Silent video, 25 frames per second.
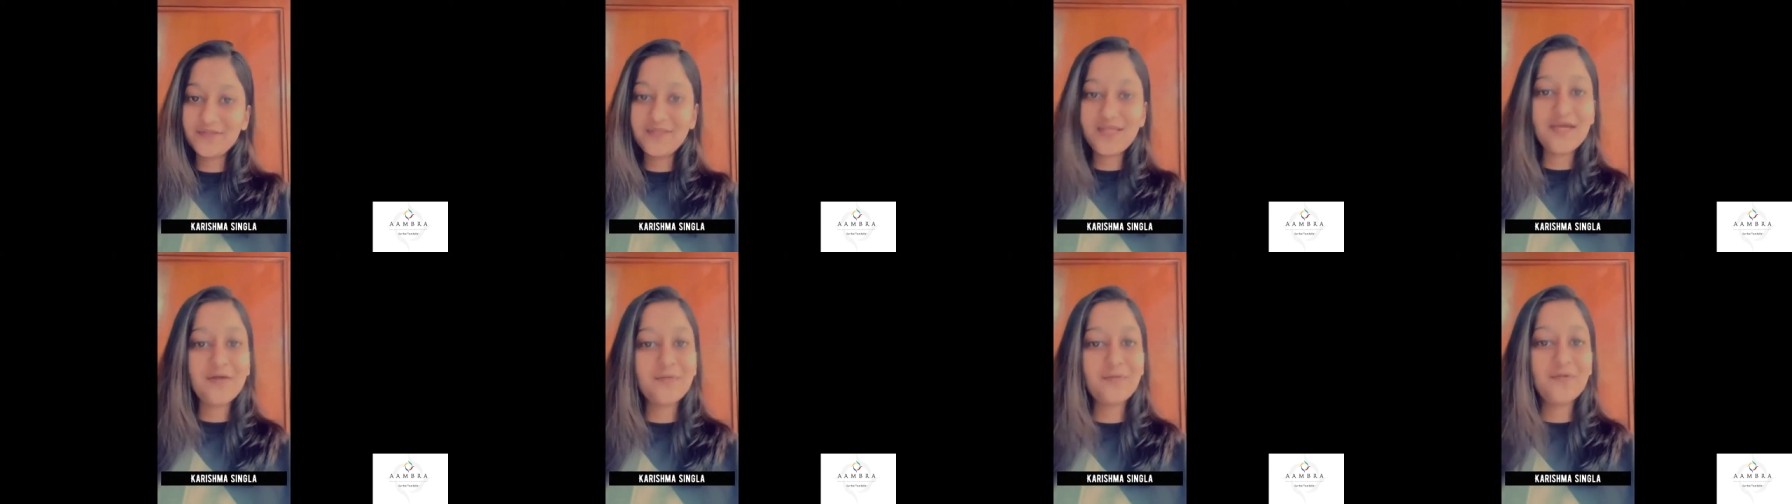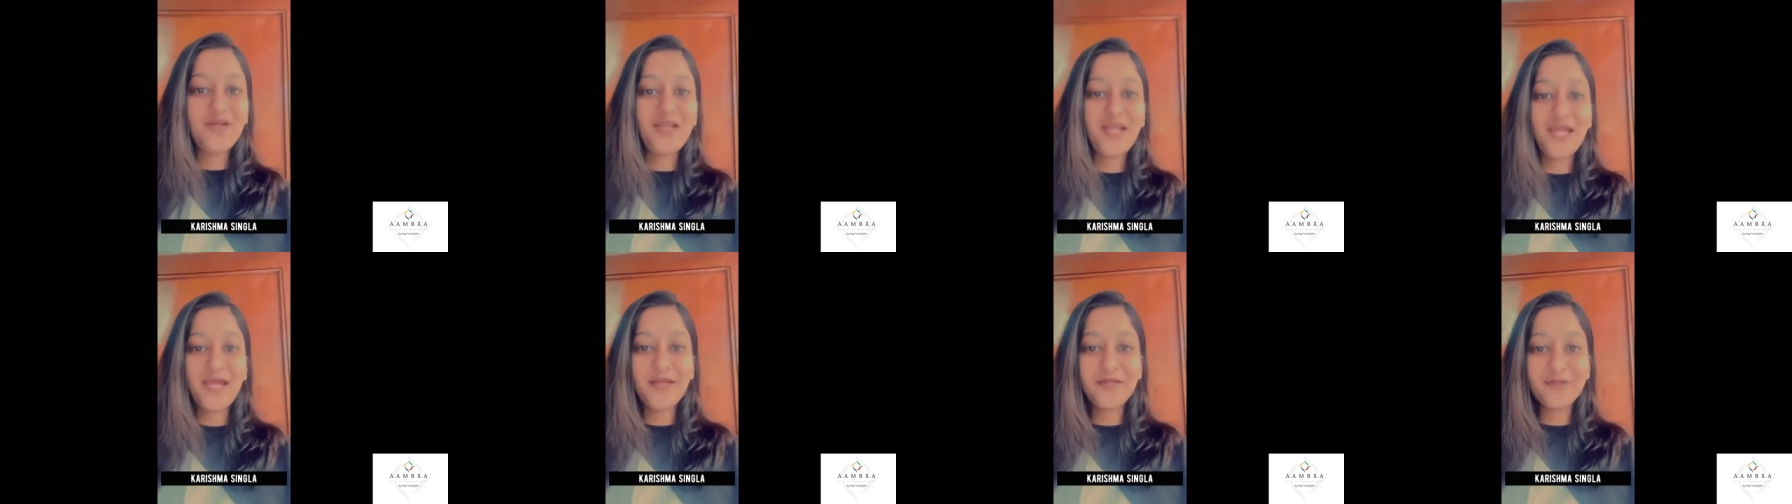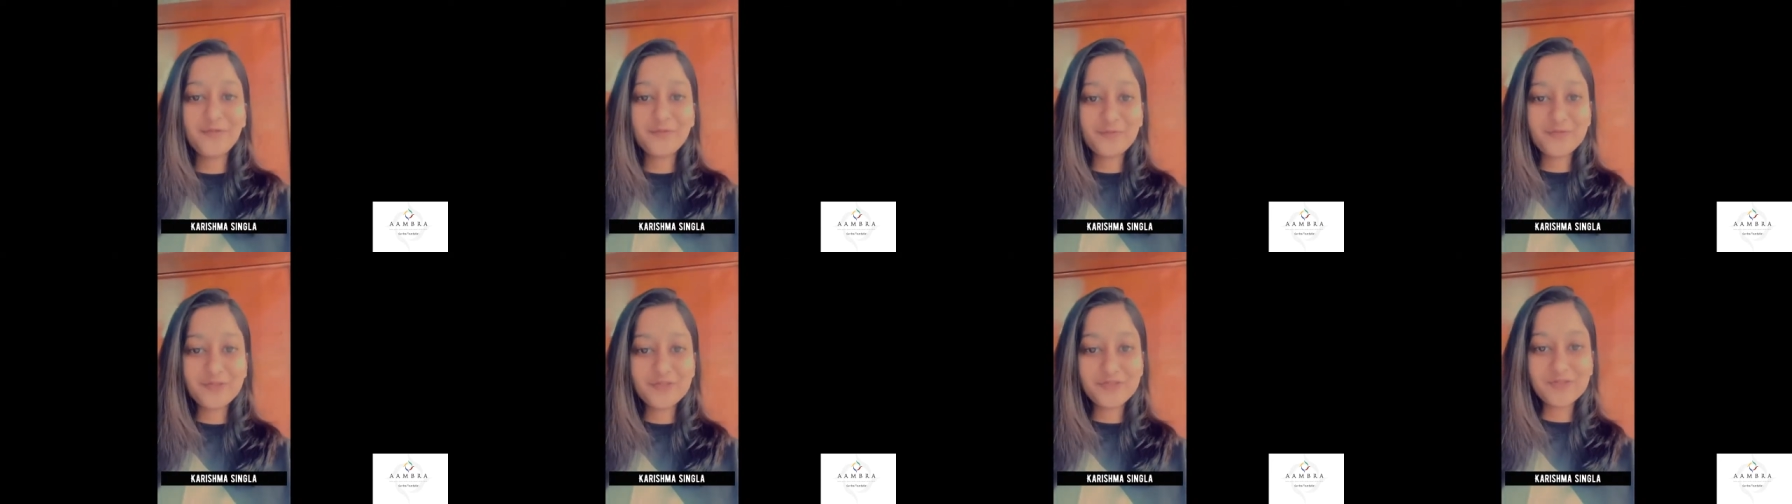I would like to
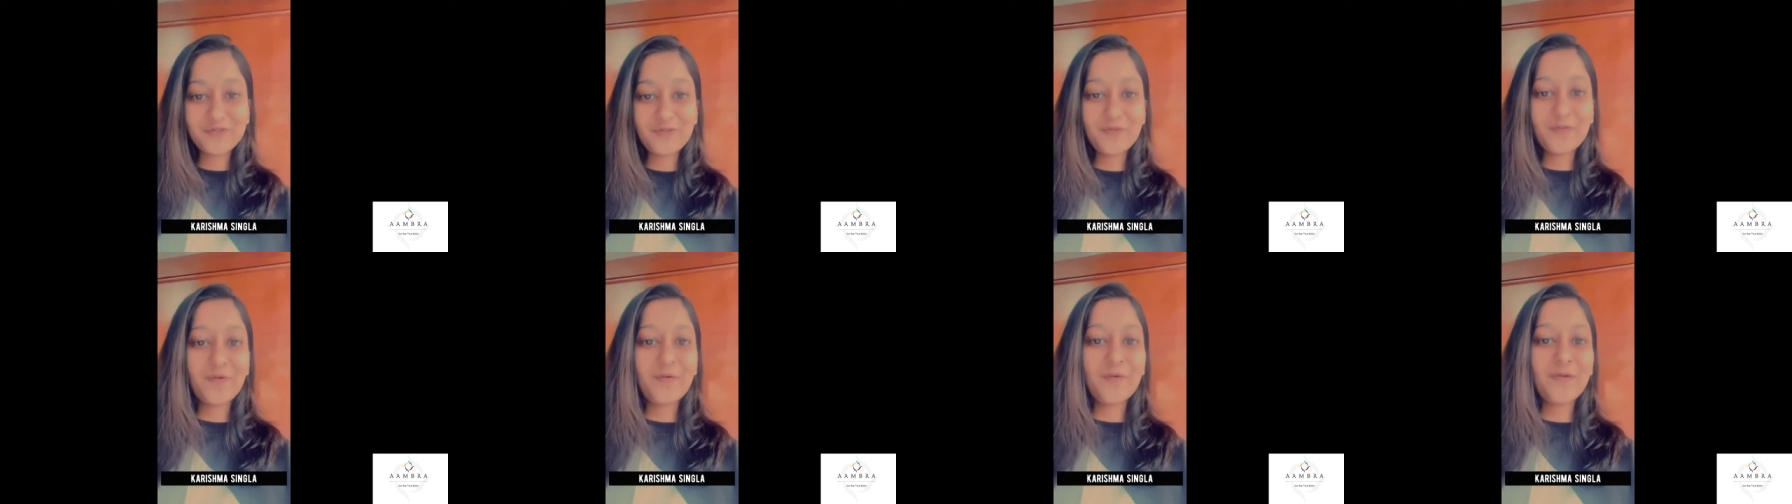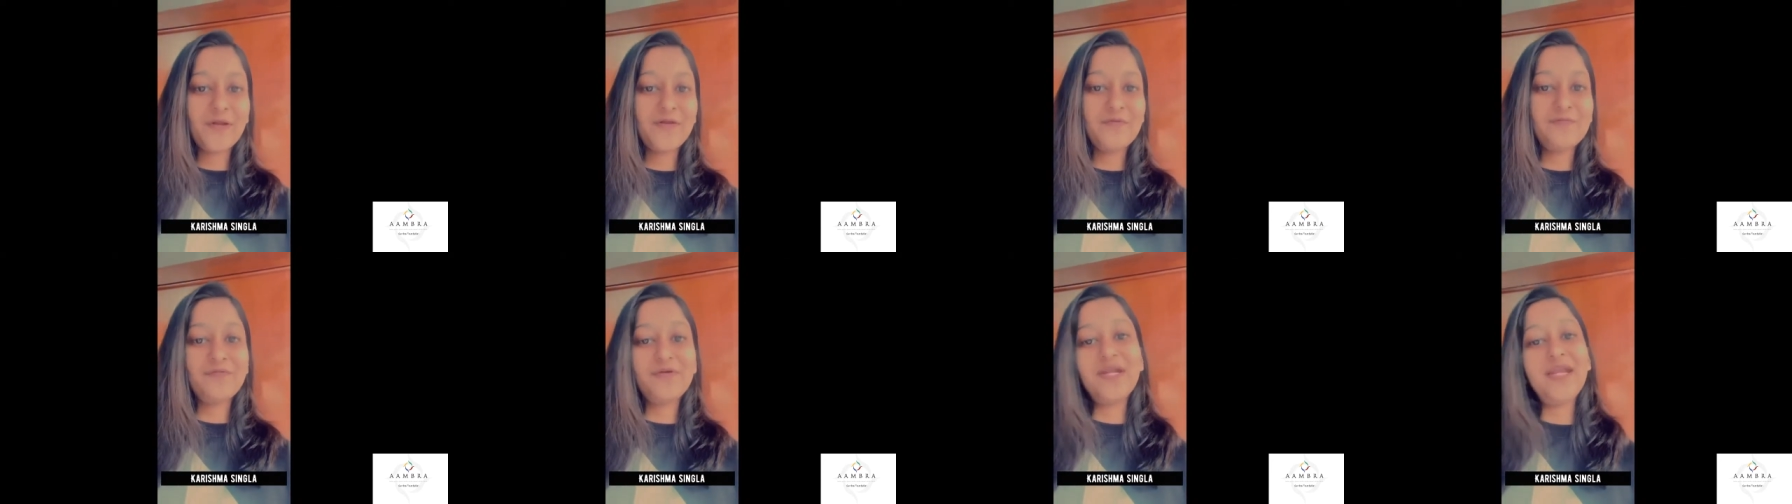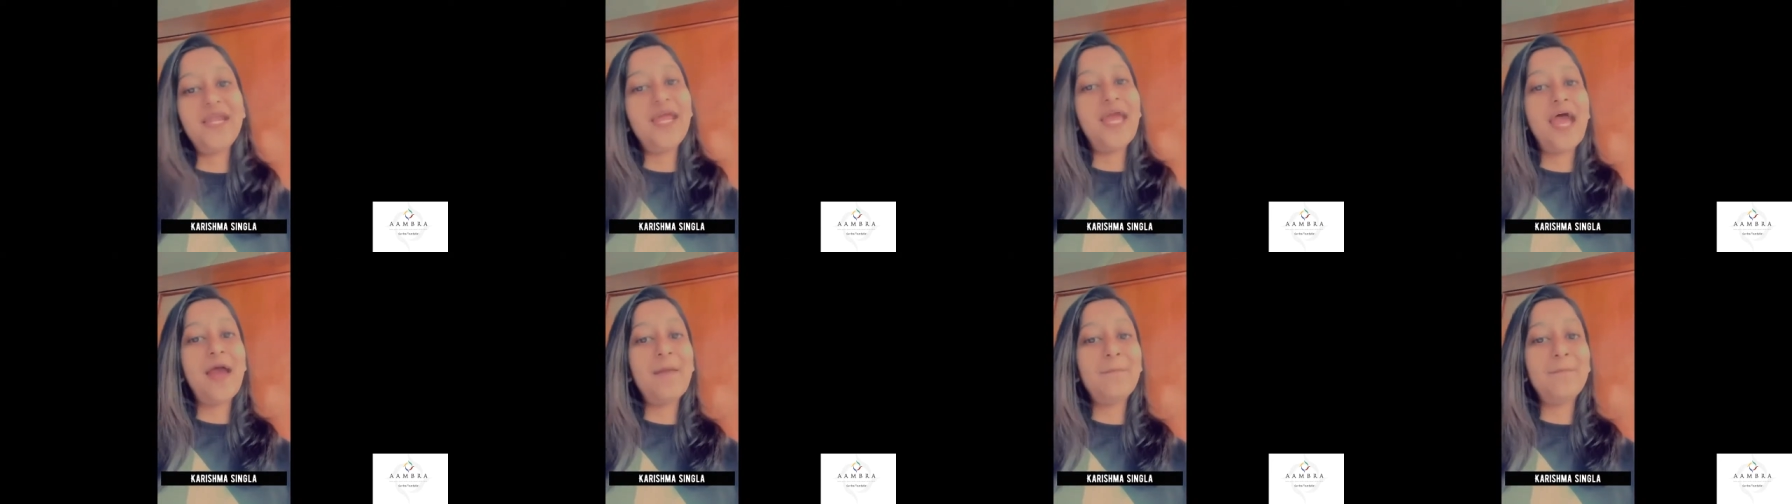wish you all a very
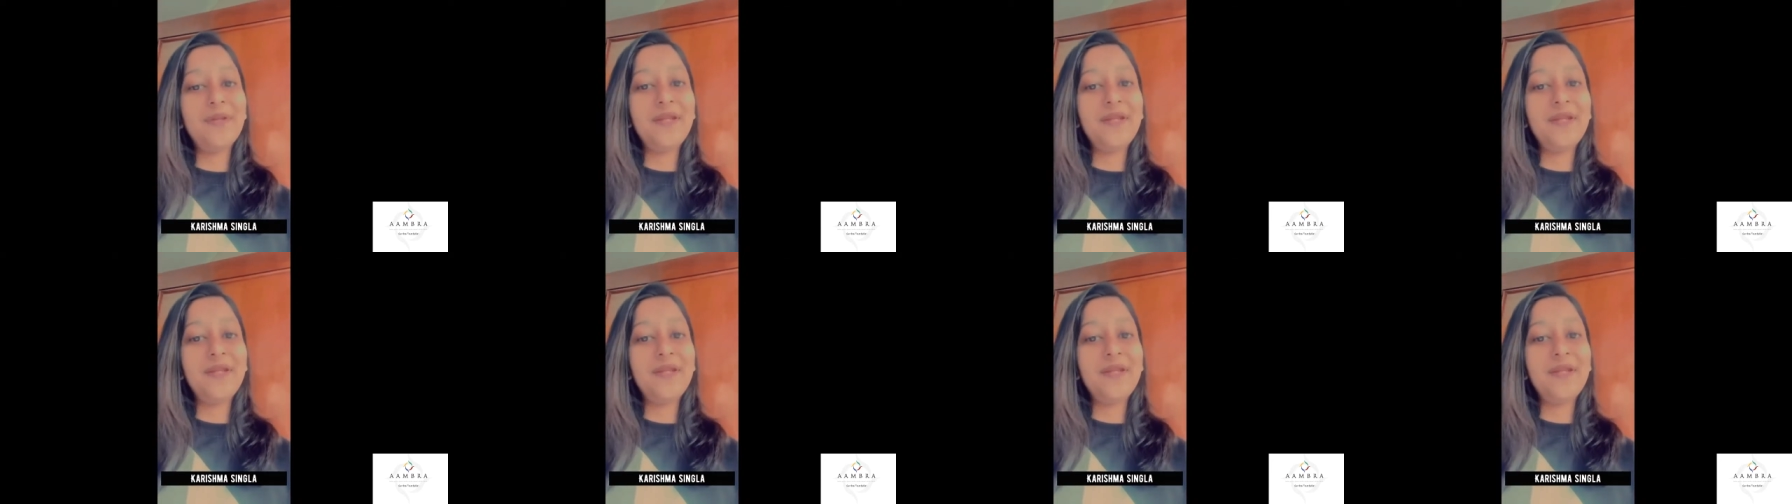happy